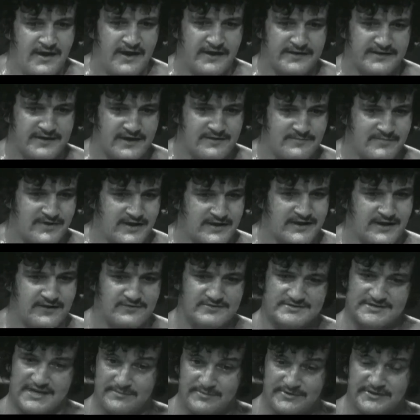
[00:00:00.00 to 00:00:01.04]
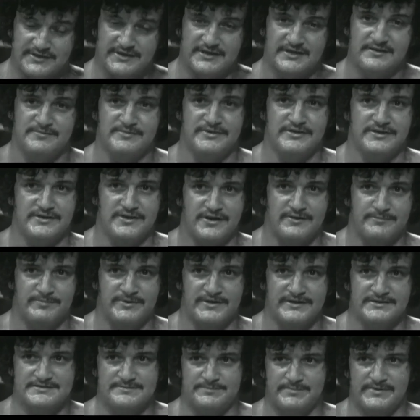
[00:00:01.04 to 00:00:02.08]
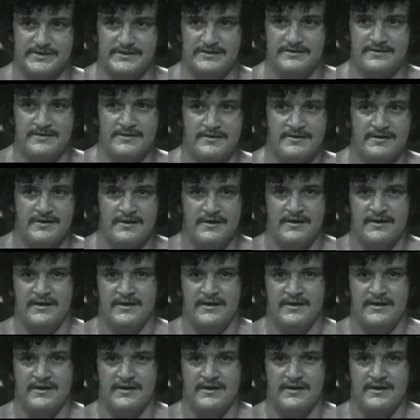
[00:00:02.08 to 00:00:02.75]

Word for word: I came back. I was able to get him in the airplane spin